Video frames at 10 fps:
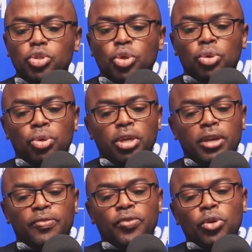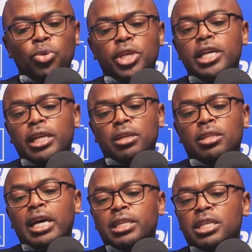So if you're looking
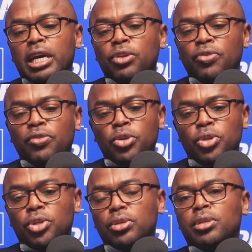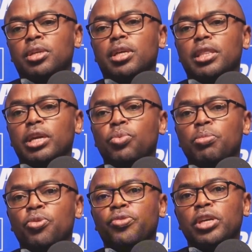at that kind of evolution,
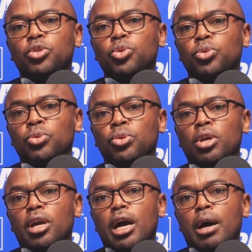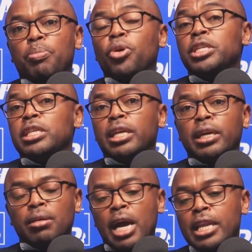then we're moving to a point,
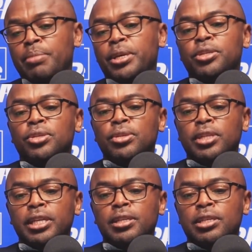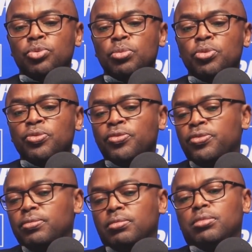and I earlier mentioned that as we
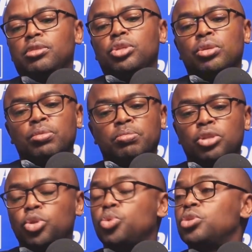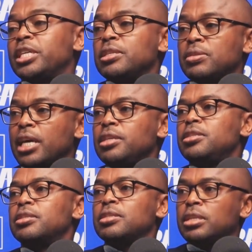move, due to certain
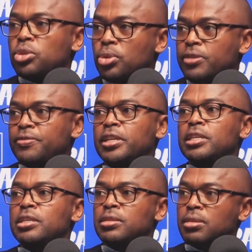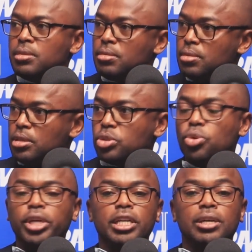realities, that donor funding is
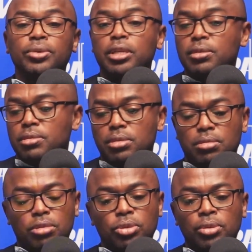going down, and